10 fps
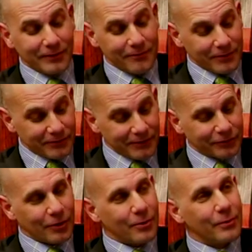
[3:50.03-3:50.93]
San
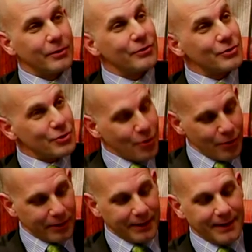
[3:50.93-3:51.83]
Francisco, New
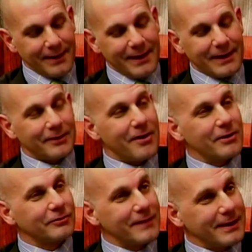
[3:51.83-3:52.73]
York, and
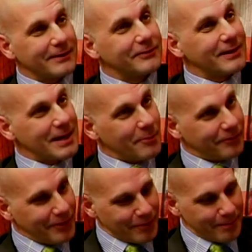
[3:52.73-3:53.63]
Las Vegas, to name a
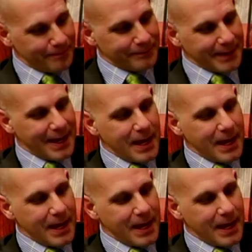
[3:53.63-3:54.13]
few. Mm -hmm.